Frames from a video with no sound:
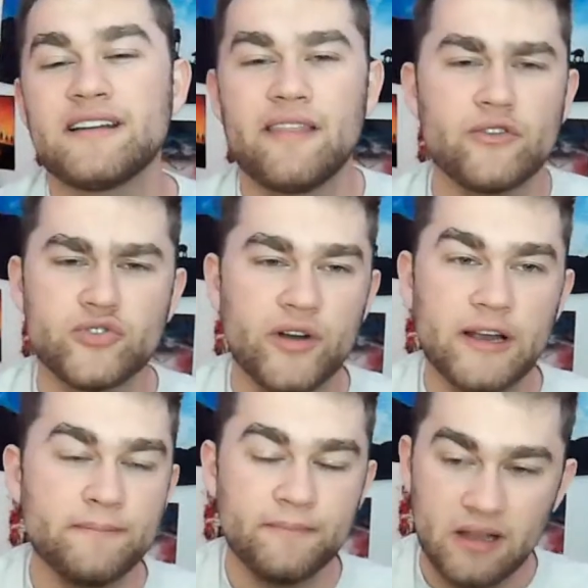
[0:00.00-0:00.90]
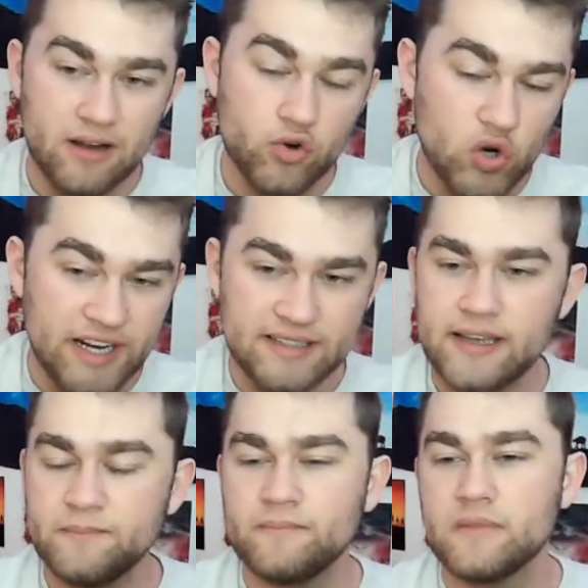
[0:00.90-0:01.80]
I thought it was a great game. Great
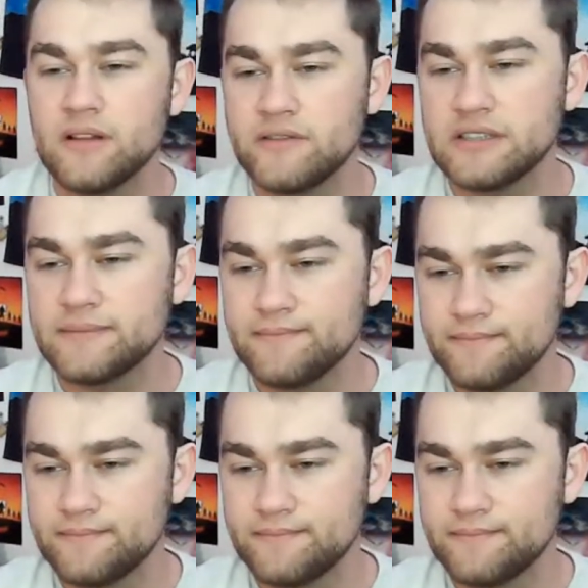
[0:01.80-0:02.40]
game. Loved it.